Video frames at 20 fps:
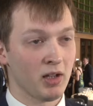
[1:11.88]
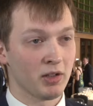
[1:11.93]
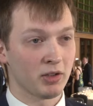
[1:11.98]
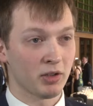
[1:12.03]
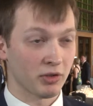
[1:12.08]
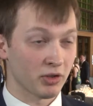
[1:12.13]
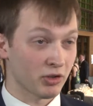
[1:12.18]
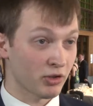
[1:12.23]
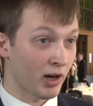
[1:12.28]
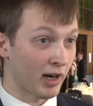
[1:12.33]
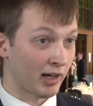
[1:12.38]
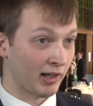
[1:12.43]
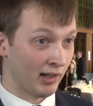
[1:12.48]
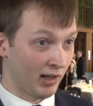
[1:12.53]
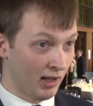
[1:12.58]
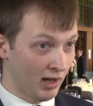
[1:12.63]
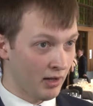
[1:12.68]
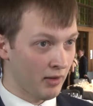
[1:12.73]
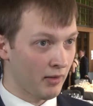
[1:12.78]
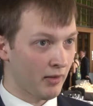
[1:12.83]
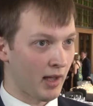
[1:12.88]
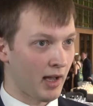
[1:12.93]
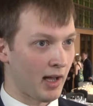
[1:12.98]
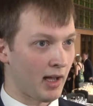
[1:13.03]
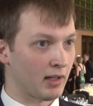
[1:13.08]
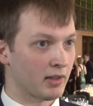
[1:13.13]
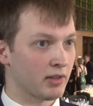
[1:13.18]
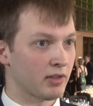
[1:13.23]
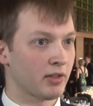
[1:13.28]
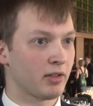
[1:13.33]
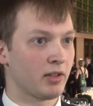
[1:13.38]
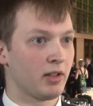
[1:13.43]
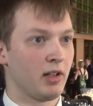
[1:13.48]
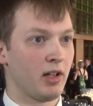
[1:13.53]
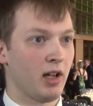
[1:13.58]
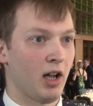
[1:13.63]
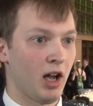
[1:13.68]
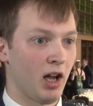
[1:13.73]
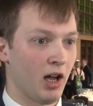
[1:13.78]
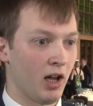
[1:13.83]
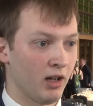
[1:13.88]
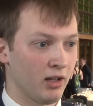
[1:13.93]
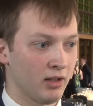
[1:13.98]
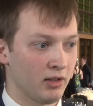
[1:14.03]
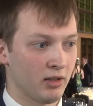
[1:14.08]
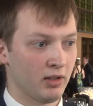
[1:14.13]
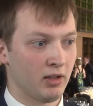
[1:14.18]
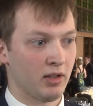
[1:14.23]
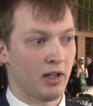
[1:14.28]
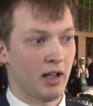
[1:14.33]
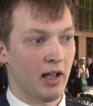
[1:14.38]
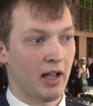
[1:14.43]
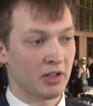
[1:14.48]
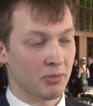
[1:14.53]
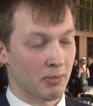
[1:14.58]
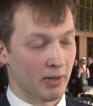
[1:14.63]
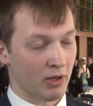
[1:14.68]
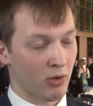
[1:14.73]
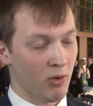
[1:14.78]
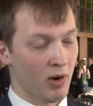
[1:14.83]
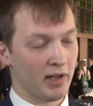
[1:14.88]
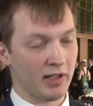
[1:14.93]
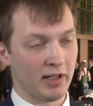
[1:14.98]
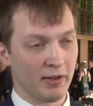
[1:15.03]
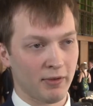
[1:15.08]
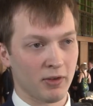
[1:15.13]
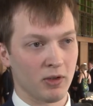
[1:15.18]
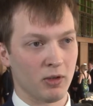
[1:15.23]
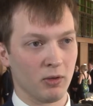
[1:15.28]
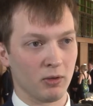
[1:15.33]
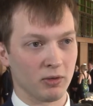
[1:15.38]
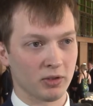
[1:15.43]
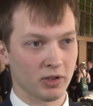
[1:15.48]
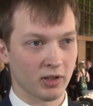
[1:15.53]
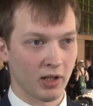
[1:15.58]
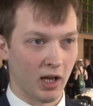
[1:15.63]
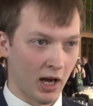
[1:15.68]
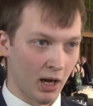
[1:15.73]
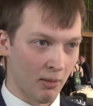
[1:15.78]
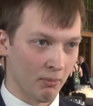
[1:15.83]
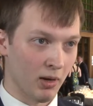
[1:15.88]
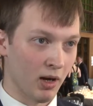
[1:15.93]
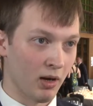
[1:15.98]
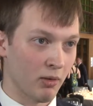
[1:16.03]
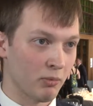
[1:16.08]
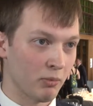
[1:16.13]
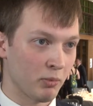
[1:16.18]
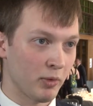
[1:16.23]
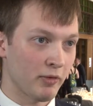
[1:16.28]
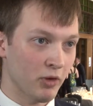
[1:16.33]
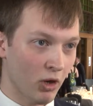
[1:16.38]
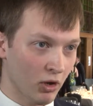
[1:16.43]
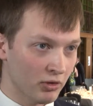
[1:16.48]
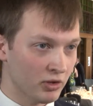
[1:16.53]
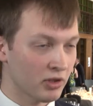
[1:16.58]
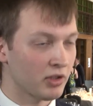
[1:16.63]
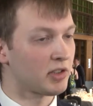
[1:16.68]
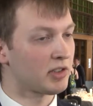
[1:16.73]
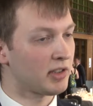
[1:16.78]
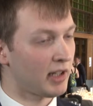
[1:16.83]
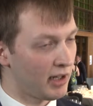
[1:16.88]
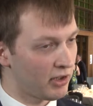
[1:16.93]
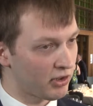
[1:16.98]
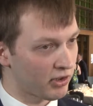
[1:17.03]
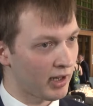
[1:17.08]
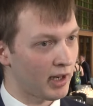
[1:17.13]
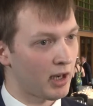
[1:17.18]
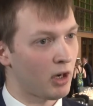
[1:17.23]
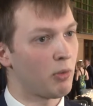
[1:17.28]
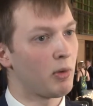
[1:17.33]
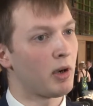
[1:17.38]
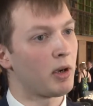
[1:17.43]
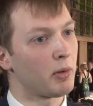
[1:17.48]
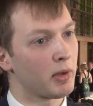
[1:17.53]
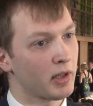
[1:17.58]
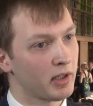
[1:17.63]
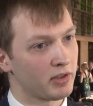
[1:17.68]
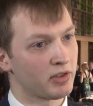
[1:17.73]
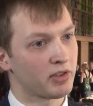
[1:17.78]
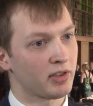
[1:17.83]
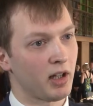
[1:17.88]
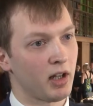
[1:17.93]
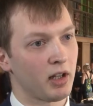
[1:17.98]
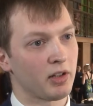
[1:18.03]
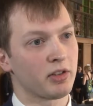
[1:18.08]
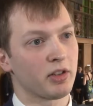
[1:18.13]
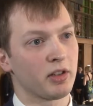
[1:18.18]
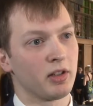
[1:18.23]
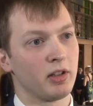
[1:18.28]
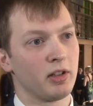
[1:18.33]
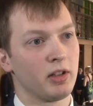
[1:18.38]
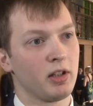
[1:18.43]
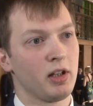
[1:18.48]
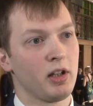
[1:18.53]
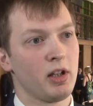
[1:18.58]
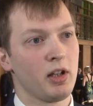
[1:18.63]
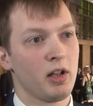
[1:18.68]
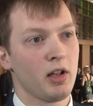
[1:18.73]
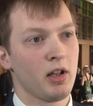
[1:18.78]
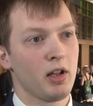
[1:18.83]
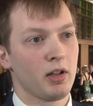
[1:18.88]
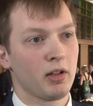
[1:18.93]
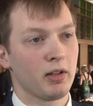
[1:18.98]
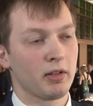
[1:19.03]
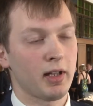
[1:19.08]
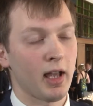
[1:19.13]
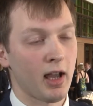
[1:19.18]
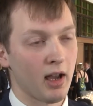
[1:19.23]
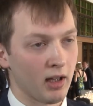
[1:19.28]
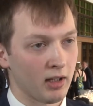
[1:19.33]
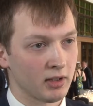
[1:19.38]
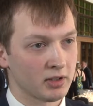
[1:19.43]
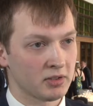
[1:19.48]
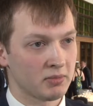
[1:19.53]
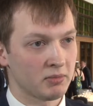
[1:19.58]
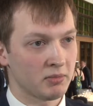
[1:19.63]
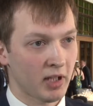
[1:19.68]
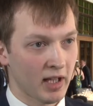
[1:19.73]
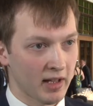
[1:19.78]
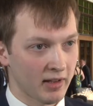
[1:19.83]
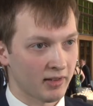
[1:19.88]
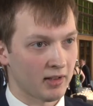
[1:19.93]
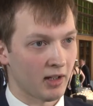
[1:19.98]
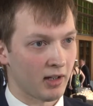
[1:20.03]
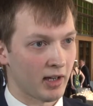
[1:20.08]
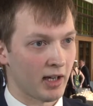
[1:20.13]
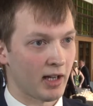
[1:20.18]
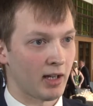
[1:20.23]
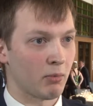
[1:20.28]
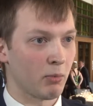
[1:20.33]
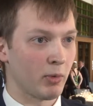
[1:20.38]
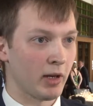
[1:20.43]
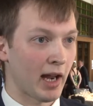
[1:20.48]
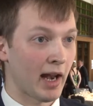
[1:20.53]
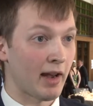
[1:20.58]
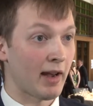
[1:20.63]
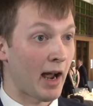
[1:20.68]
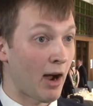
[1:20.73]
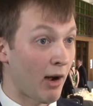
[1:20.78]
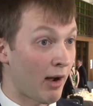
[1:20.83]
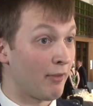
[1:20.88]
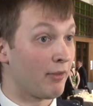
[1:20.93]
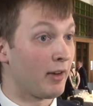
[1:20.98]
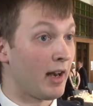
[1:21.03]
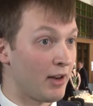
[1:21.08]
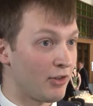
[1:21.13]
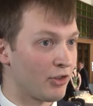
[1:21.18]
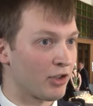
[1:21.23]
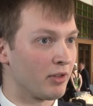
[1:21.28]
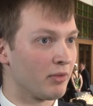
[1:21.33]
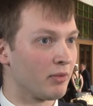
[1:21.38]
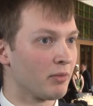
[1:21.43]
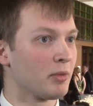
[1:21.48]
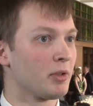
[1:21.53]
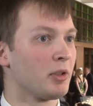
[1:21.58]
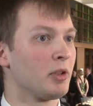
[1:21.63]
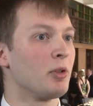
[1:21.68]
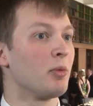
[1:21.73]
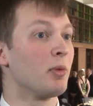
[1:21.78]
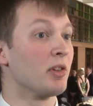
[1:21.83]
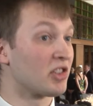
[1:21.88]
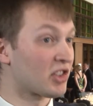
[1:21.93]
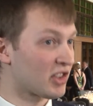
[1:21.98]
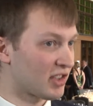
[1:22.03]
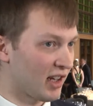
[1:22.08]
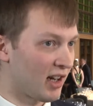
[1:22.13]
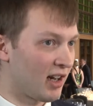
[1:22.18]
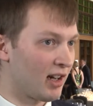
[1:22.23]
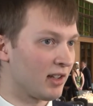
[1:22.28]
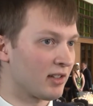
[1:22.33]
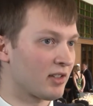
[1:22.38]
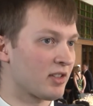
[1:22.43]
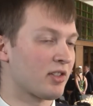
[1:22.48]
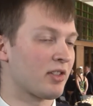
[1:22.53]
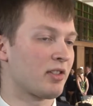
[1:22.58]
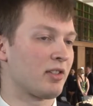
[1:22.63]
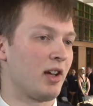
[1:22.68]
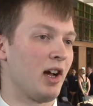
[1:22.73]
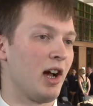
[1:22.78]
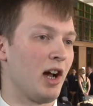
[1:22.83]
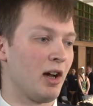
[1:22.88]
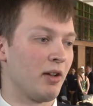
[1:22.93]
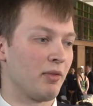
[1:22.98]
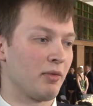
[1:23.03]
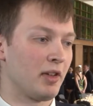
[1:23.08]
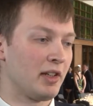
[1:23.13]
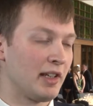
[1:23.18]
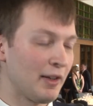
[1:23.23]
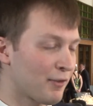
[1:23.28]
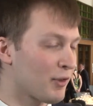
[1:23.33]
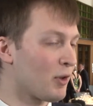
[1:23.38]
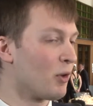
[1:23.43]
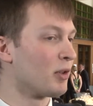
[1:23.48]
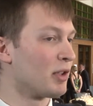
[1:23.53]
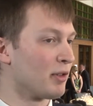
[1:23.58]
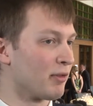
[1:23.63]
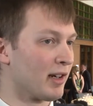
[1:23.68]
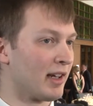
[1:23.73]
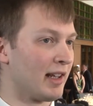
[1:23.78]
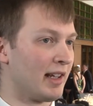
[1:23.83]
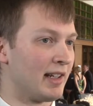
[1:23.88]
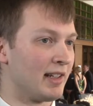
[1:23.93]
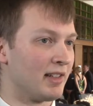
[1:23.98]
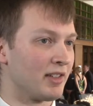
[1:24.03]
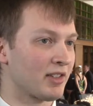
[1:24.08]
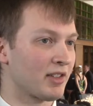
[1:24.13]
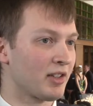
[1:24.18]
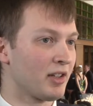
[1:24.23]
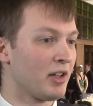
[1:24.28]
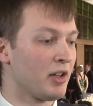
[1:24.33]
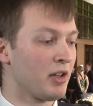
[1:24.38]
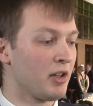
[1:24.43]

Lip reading: So to try and learn that has been quite difficult. But we've gotten to the stage now where we can start to get our teeth dug in. We now have an engine which starts. The difficulty really is